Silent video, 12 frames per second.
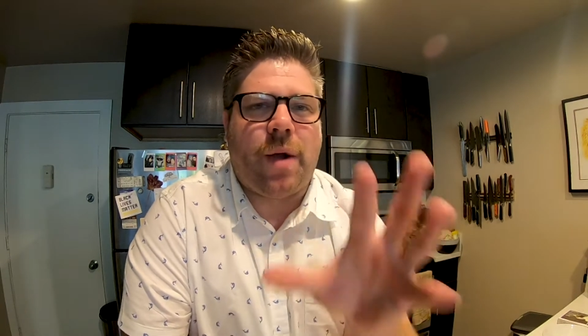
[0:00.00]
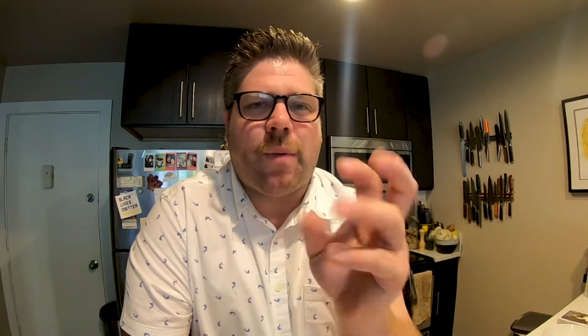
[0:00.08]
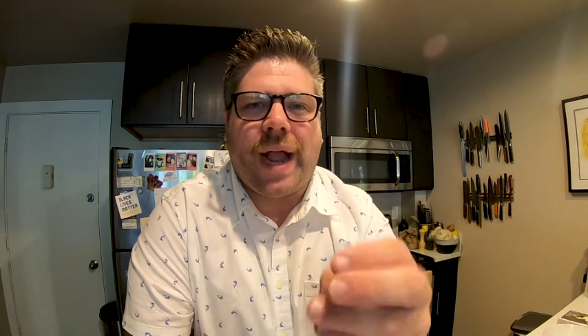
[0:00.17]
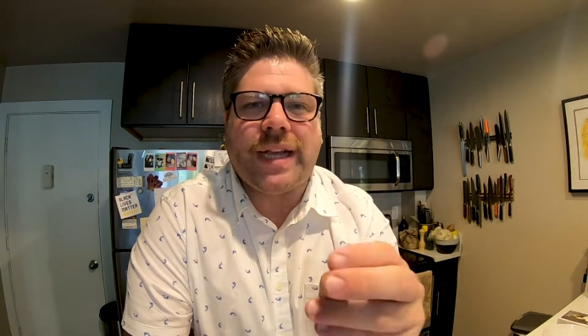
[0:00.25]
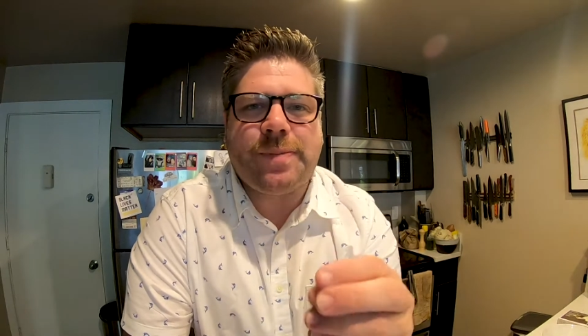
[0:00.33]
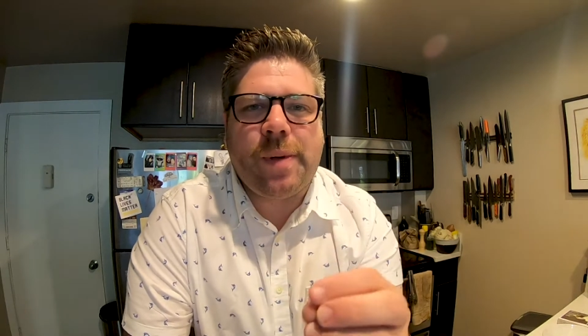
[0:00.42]

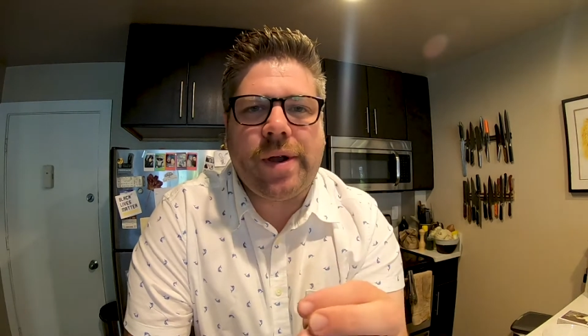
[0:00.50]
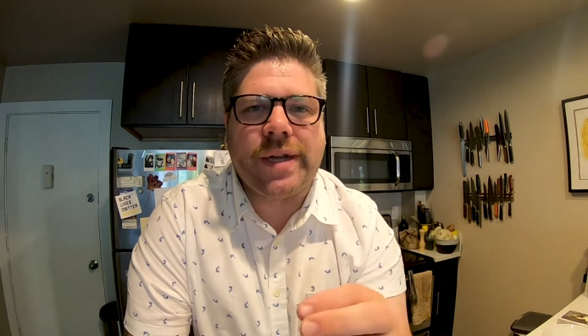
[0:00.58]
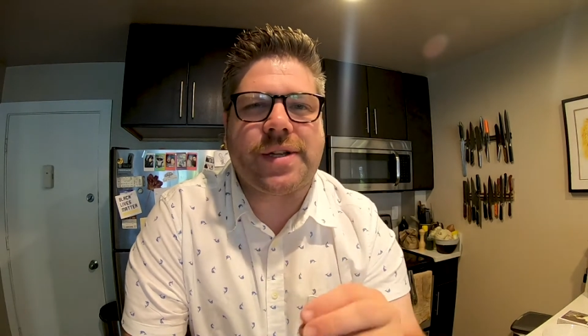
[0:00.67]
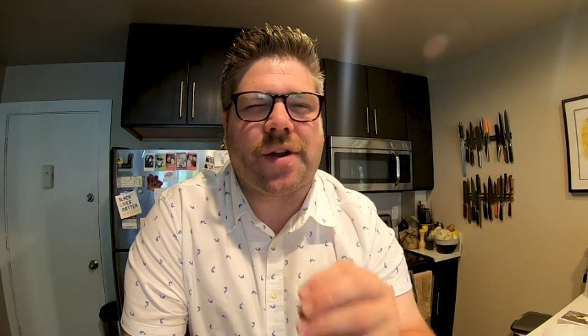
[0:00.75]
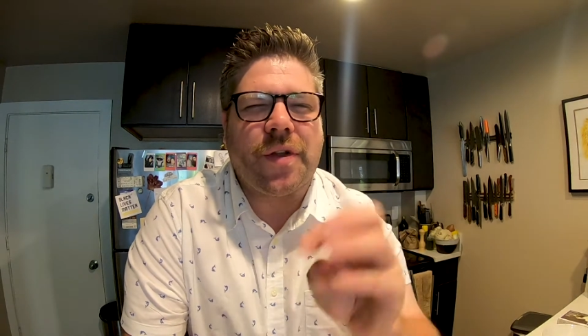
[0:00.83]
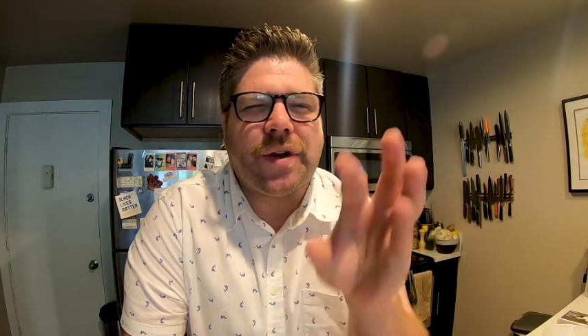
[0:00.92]

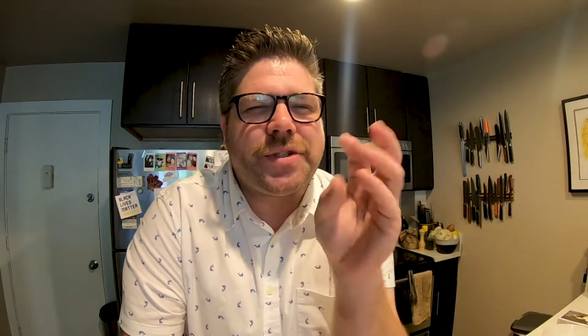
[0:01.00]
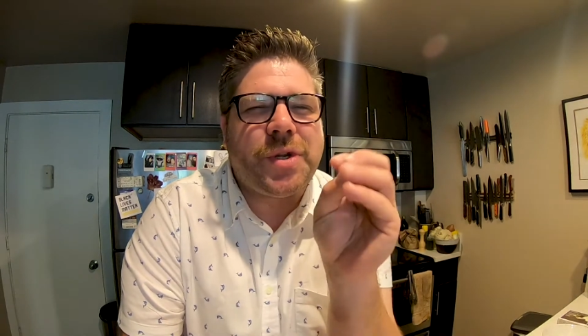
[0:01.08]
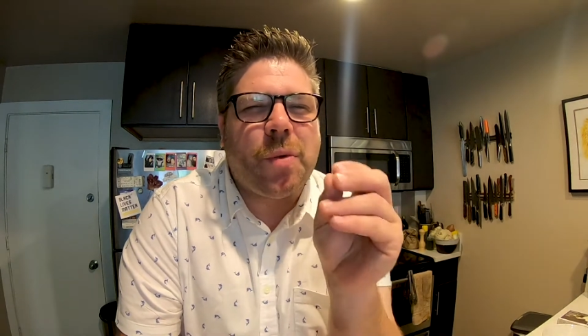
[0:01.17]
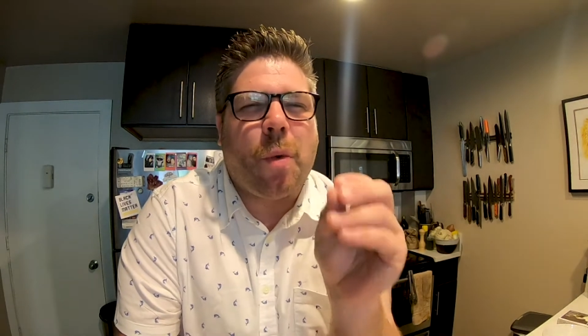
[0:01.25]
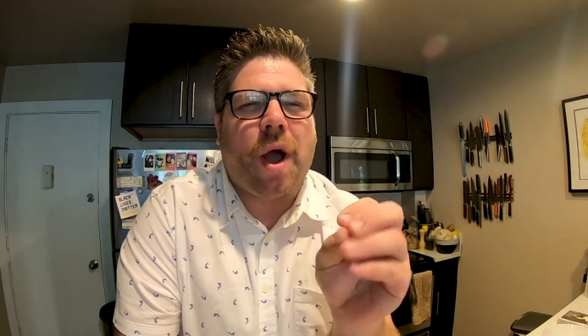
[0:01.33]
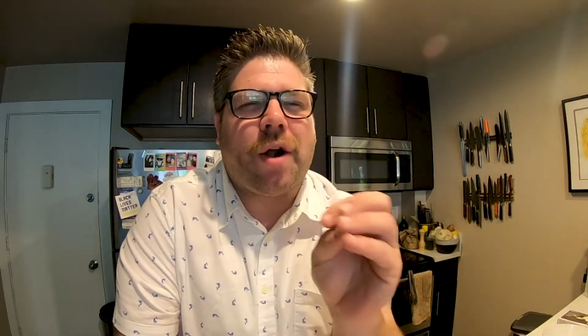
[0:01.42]
Raspberries are a little too
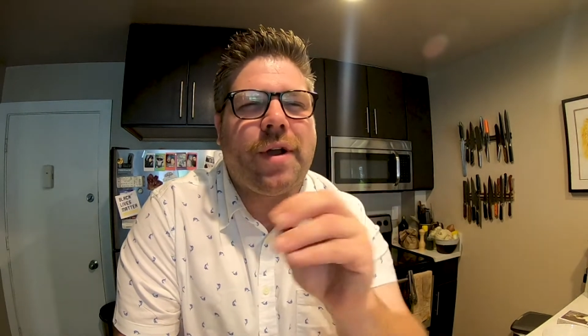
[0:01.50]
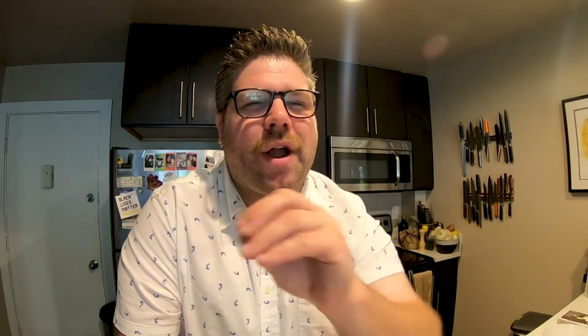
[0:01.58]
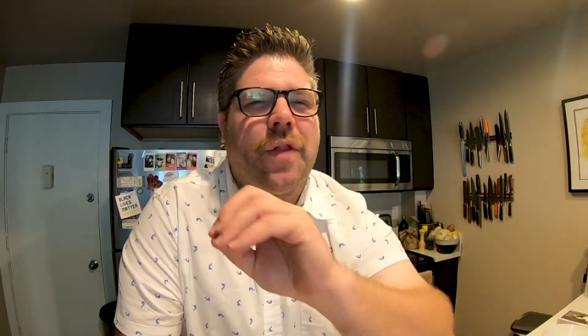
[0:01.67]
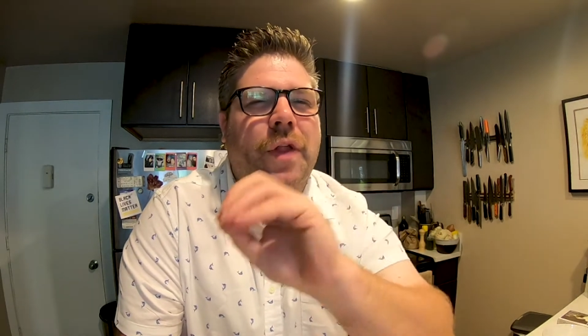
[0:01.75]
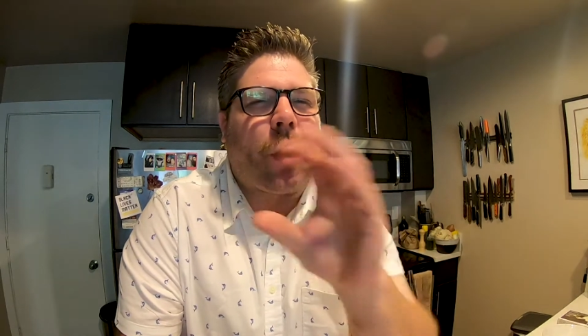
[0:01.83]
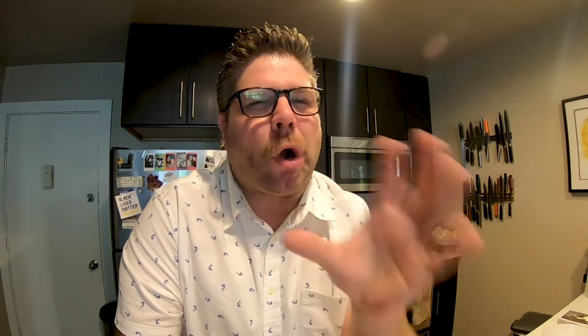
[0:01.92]
watery
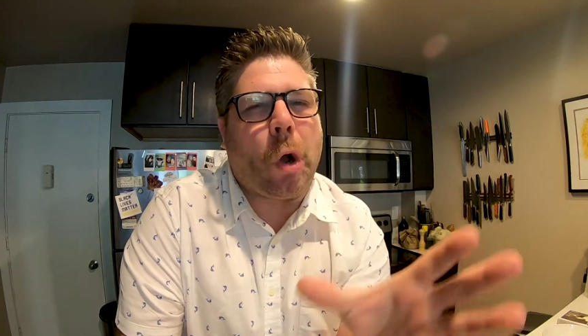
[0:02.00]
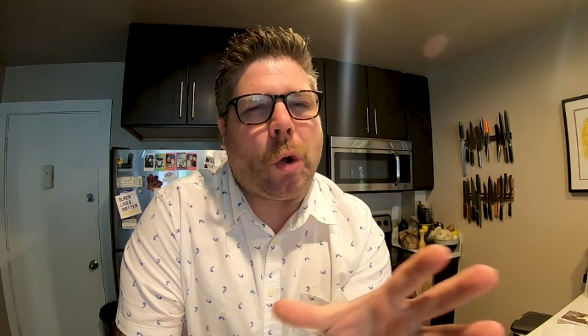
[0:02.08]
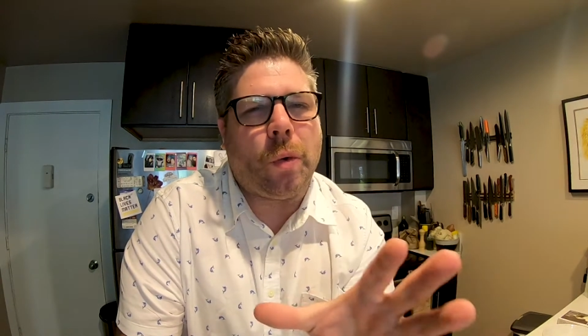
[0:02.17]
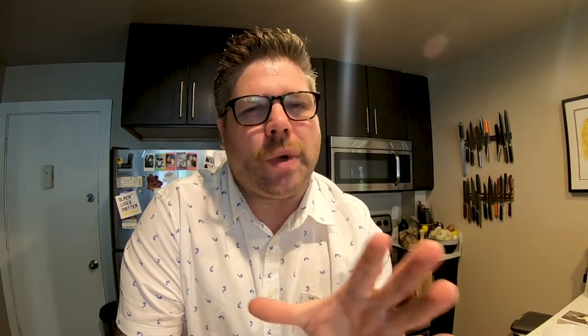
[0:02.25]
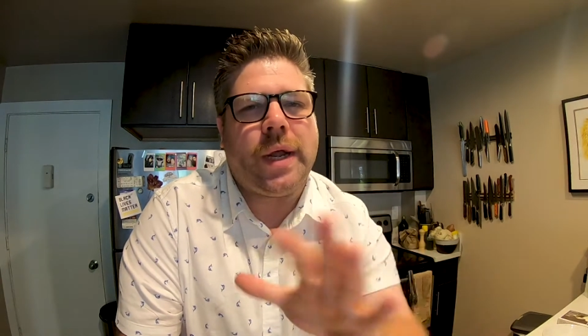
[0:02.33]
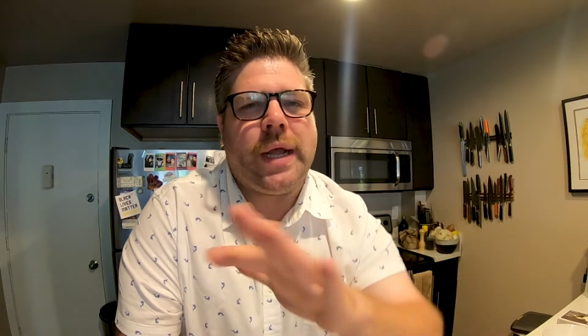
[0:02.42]
on their
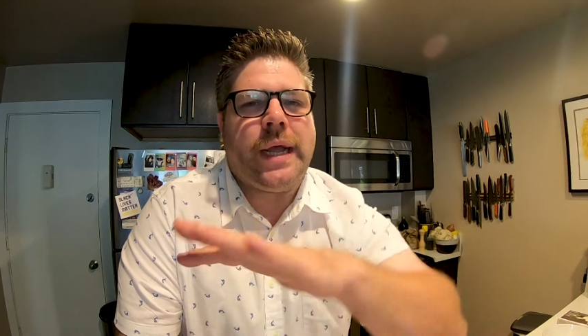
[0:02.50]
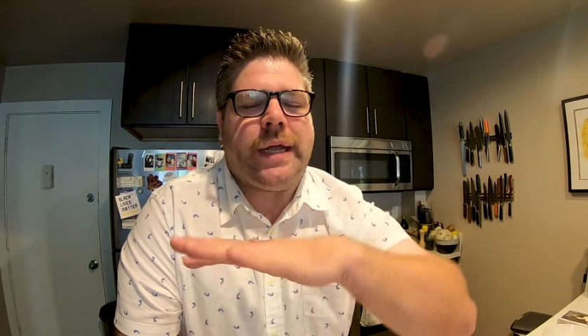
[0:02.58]
own